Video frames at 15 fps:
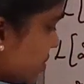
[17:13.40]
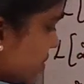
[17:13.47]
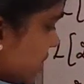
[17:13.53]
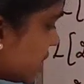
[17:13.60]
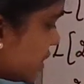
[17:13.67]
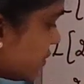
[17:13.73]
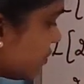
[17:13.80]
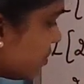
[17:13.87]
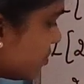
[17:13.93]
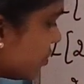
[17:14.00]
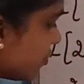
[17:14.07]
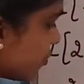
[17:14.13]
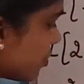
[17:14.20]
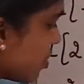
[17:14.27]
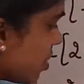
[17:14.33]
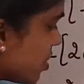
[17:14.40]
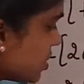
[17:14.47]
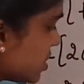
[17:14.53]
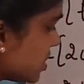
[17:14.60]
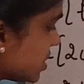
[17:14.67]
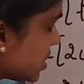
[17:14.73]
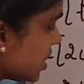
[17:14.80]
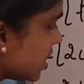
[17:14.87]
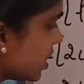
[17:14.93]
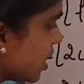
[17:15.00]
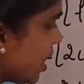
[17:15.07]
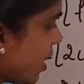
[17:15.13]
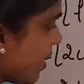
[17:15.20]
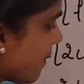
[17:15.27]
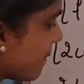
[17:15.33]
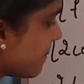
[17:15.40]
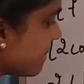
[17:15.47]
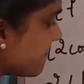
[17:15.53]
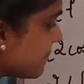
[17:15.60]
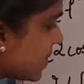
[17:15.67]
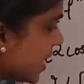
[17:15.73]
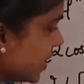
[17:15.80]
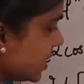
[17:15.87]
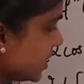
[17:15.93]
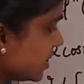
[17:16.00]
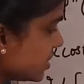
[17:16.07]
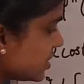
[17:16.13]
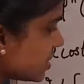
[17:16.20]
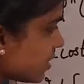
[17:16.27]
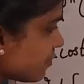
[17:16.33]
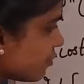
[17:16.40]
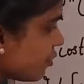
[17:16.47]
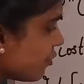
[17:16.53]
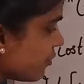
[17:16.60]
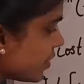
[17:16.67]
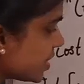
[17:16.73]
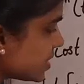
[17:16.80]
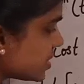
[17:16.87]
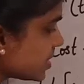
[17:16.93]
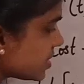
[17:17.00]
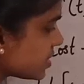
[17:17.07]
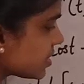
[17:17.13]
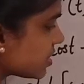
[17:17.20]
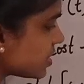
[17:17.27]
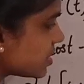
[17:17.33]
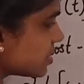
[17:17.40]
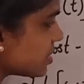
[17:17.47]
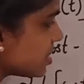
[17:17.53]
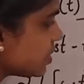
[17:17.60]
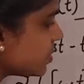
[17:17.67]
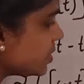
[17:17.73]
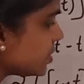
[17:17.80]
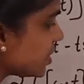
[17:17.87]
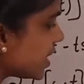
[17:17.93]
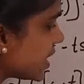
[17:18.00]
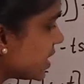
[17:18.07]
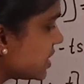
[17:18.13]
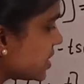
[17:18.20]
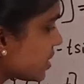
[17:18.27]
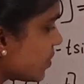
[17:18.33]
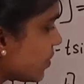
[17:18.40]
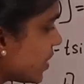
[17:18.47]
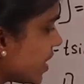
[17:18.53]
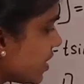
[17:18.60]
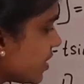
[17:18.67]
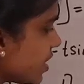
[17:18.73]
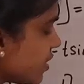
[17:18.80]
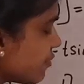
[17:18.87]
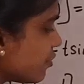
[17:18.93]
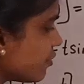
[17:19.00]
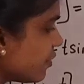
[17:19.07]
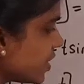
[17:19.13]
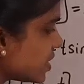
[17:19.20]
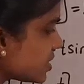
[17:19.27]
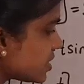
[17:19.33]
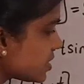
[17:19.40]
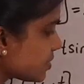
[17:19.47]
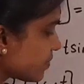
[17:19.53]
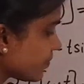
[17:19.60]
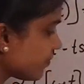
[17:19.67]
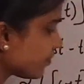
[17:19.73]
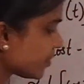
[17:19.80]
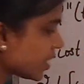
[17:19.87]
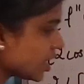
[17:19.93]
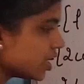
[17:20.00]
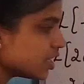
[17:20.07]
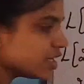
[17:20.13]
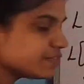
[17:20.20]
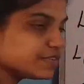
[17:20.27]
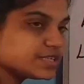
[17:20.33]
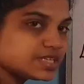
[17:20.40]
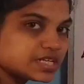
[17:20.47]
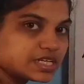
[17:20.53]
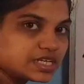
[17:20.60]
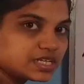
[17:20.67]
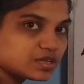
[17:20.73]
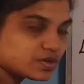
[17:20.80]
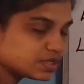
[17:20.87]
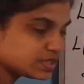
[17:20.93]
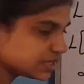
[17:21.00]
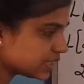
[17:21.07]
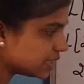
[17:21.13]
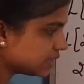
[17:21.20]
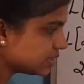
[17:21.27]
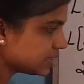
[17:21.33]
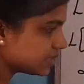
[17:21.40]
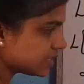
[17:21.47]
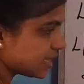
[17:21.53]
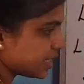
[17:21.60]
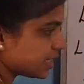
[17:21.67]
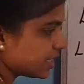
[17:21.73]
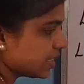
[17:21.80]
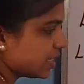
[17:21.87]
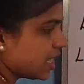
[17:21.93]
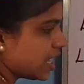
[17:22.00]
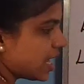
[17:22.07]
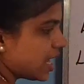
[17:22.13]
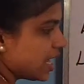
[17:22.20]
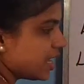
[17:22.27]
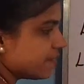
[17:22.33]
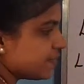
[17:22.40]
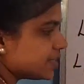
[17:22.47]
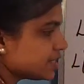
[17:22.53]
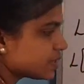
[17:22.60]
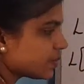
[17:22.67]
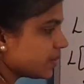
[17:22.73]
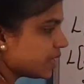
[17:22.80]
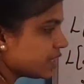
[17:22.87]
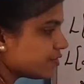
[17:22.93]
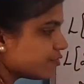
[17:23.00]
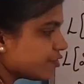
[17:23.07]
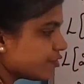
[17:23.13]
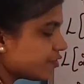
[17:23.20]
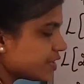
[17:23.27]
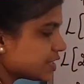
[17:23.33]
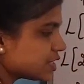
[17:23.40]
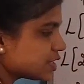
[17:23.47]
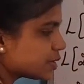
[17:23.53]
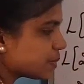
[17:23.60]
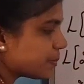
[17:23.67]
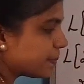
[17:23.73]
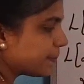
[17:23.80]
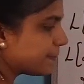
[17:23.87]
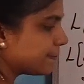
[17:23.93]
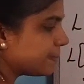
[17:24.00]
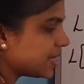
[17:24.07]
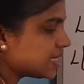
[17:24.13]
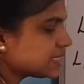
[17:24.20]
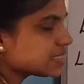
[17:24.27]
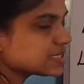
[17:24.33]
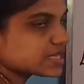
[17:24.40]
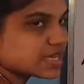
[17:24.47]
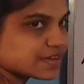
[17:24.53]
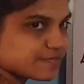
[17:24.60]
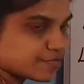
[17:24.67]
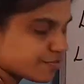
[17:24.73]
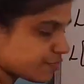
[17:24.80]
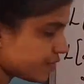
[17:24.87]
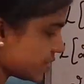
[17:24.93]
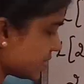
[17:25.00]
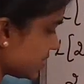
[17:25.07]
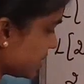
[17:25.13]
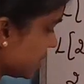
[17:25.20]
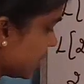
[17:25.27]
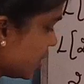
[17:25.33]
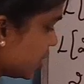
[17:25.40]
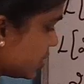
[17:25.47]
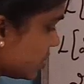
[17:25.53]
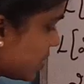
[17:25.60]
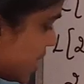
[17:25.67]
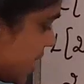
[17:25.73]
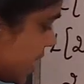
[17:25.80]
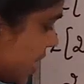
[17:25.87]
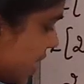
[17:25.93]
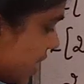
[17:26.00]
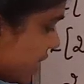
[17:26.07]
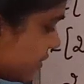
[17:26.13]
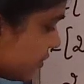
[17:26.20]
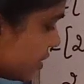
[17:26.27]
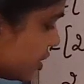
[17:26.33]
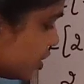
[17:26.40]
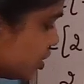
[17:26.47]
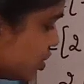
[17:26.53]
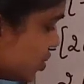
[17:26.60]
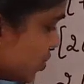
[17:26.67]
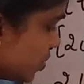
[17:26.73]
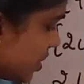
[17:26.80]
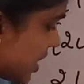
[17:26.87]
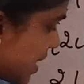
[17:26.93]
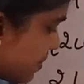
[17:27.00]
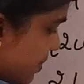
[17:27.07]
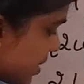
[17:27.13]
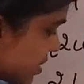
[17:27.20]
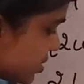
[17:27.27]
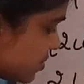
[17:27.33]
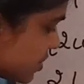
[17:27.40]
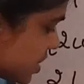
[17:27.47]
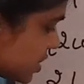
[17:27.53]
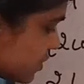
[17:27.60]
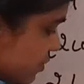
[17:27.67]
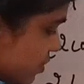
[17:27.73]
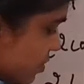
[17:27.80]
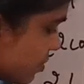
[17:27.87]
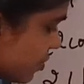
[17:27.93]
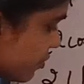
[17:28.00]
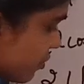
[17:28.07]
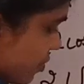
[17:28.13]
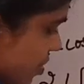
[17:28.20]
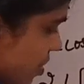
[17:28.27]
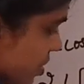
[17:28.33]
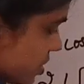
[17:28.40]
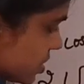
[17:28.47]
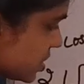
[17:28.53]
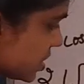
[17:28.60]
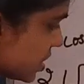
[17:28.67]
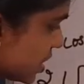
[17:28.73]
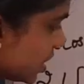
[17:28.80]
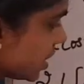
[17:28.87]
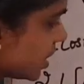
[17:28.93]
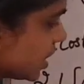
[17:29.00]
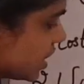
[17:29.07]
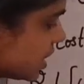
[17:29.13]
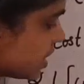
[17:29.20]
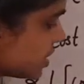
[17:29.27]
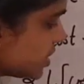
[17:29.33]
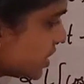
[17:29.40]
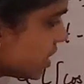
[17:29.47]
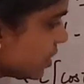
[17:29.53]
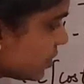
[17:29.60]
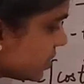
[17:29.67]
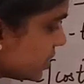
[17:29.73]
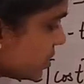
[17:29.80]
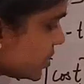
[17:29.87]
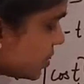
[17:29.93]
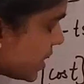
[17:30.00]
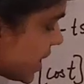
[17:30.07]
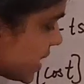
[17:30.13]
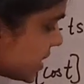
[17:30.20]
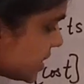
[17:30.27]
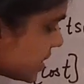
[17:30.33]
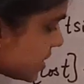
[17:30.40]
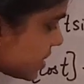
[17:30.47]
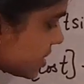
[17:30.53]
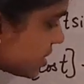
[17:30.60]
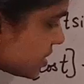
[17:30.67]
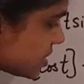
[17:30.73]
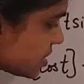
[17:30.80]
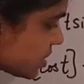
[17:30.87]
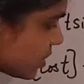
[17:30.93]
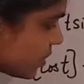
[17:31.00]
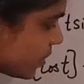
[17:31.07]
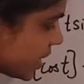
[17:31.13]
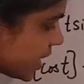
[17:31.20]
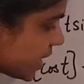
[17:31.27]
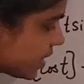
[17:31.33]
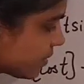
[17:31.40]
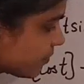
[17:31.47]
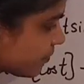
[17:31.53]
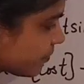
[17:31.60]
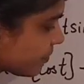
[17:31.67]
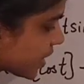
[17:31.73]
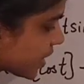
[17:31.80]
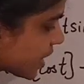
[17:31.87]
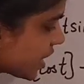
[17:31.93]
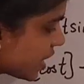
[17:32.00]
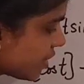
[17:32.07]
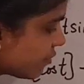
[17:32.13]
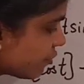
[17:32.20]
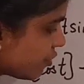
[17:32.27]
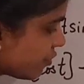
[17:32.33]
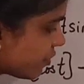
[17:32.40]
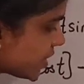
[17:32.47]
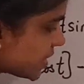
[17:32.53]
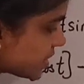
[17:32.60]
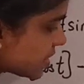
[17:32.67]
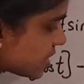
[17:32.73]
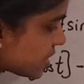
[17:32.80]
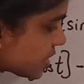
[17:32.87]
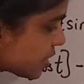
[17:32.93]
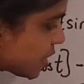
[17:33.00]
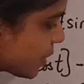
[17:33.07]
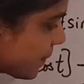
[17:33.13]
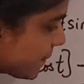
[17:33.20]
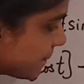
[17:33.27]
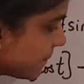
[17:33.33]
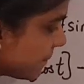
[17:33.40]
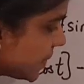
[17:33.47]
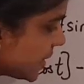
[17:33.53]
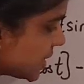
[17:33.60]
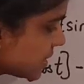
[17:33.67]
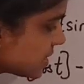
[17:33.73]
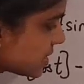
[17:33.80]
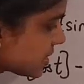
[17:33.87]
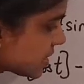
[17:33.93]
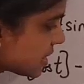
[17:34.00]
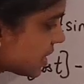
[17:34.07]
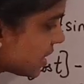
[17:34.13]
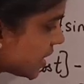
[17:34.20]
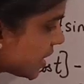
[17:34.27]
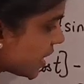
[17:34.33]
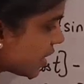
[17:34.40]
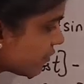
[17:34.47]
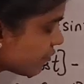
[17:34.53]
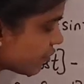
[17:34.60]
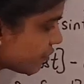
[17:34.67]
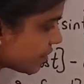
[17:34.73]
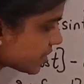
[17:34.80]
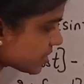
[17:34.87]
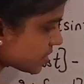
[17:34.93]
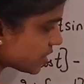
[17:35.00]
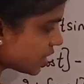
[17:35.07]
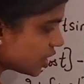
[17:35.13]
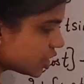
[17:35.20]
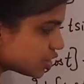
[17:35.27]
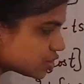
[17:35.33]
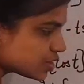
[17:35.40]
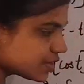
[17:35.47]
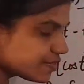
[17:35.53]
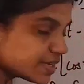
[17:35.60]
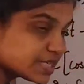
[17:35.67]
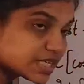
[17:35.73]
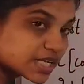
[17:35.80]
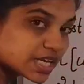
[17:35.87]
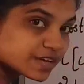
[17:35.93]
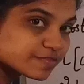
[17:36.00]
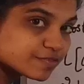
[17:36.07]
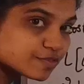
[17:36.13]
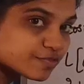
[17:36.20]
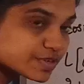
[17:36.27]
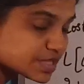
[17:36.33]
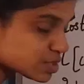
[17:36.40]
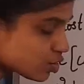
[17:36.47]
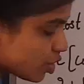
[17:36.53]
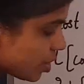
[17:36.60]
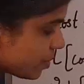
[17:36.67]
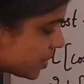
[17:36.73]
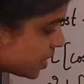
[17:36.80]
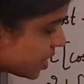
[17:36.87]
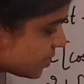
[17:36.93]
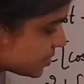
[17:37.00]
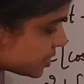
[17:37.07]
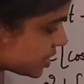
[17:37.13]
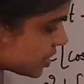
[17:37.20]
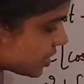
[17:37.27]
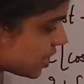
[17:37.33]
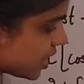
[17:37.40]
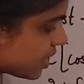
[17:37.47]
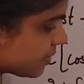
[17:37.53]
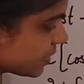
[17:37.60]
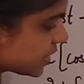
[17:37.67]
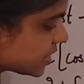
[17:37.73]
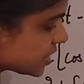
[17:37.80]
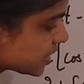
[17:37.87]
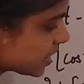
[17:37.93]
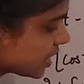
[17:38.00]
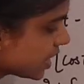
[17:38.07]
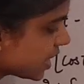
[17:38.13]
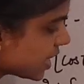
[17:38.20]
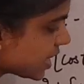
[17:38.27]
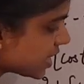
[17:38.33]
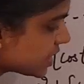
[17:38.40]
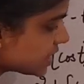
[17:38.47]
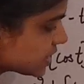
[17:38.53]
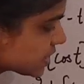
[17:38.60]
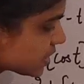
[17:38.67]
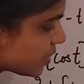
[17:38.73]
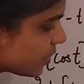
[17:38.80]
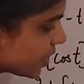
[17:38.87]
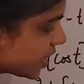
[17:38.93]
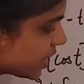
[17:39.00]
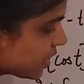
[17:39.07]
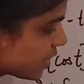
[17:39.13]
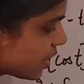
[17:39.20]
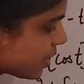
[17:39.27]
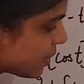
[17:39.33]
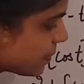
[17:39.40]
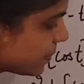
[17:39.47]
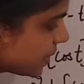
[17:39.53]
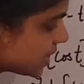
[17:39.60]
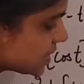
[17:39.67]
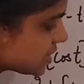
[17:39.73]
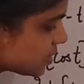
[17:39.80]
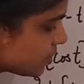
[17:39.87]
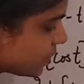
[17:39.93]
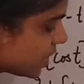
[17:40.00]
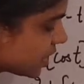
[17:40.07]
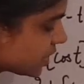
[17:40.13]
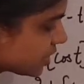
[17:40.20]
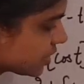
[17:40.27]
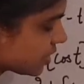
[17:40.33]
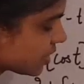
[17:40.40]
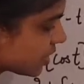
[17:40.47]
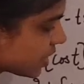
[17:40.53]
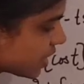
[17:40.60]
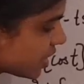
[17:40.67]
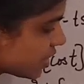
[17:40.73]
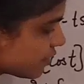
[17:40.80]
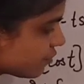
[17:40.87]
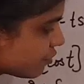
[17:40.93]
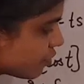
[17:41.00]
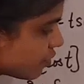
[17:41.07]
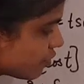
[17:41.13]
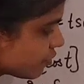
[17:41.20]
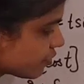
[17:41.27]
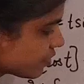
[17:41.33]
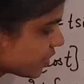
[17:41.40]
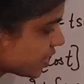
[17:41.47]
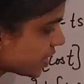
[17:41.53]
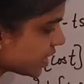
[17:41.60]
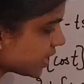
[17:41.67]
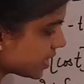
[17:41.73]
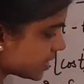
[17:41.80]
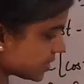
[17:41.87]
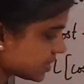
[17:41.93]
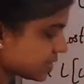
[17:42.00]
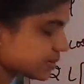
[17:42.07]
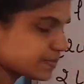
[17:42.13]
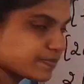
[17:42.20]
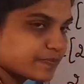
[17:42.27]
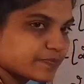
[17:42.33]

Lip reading: transform of cos t minus f of s is equal to s square f of s. Now if I take it on the other side, I have s square f of s plus f of s. So I have 2 Laplace transform of cos t is equal to s square f of s plus f of s. So if I take f of s common out, I am getting s square plus 1 f of s.